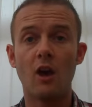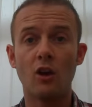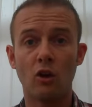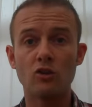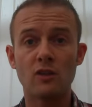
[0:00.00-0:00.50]

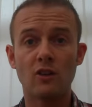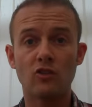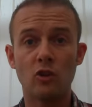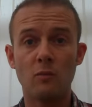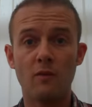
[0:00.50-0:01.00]
Contract
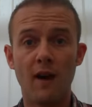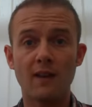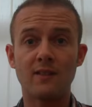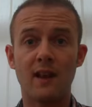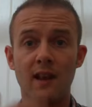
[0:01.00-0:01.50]

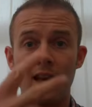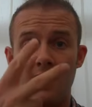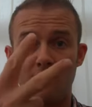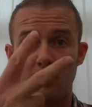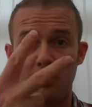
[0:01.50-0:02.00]
Supervisor
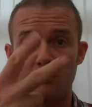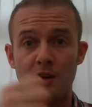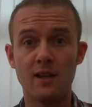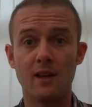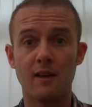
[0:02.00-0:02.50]
Level
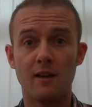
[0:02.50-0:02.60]
3